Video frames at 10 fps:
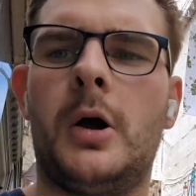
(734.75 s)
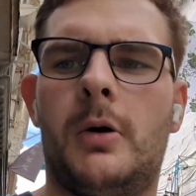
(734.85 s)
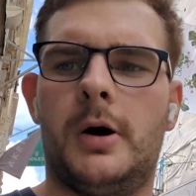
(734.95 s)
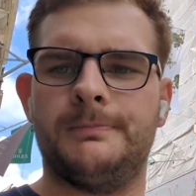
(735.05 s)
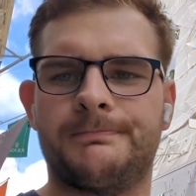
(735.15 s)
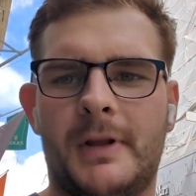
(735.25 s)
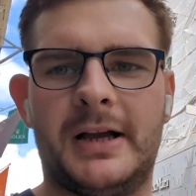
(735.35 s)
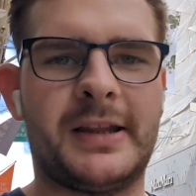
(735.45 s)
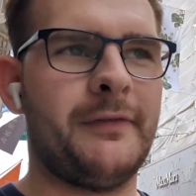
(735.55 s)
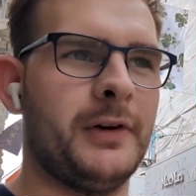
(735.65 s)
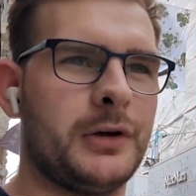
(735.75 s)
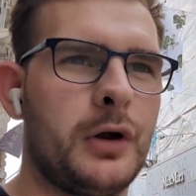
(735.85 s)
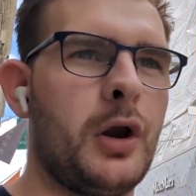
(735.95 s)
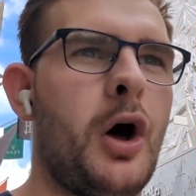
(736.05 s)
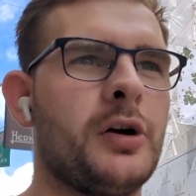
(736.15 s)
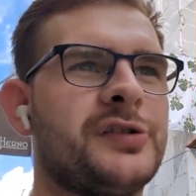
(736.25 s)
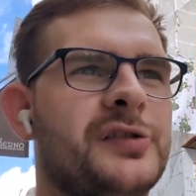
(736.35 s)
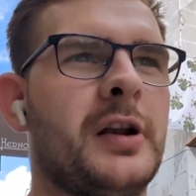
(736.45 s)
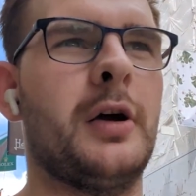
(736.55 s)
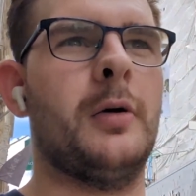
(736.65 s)
Well, I definitely got lost
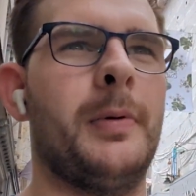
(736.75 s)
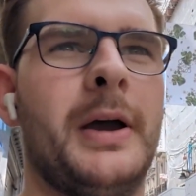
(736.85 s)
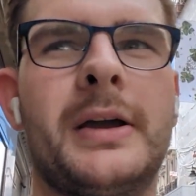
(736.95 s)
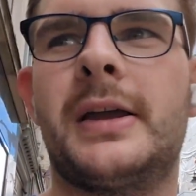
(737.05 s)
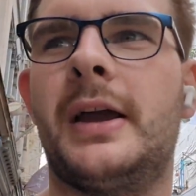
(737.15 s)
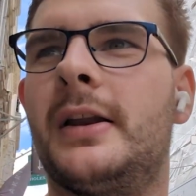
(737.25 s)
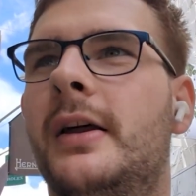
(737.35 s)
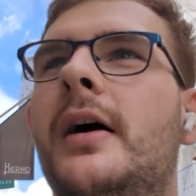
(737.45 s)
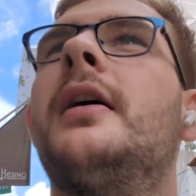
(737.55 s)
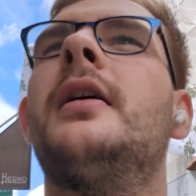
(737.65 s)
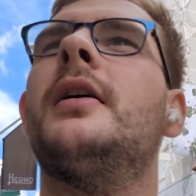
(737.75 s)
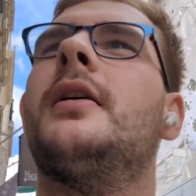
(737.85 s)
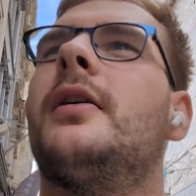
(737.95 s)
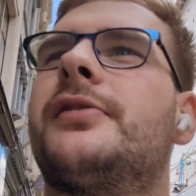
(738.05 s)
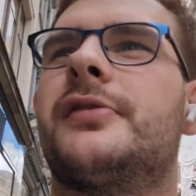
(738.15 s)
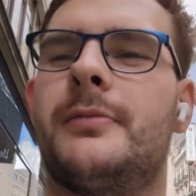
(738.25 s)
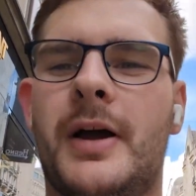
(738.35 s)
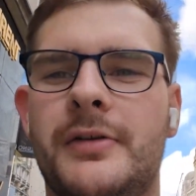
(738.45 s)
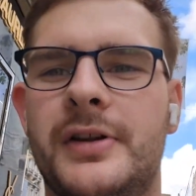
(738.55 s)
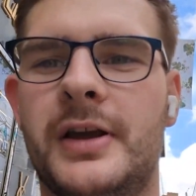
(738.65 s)
a little bit again. Uh, lost. I'm
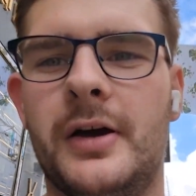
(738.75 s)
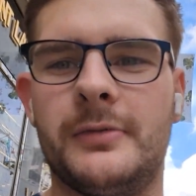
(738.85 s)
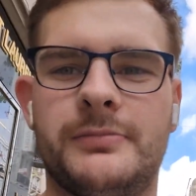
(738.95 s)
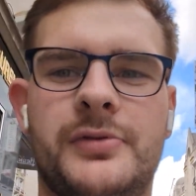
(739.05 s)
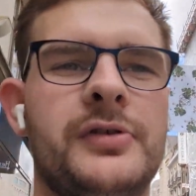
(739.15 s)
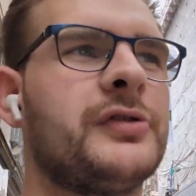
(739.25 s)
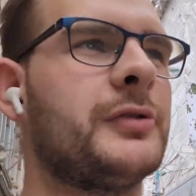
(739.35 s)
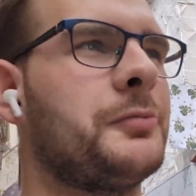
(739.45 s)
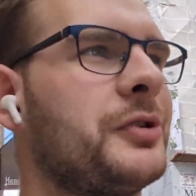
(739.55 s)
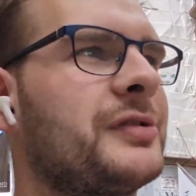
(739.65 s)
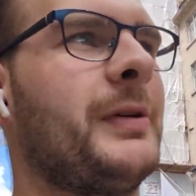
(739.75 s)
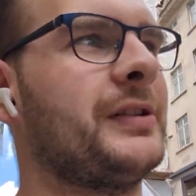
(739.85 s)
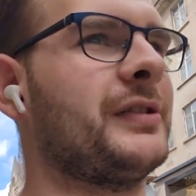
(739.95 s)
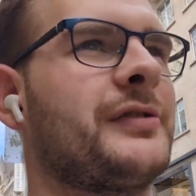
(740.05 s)
down the uh, super expensive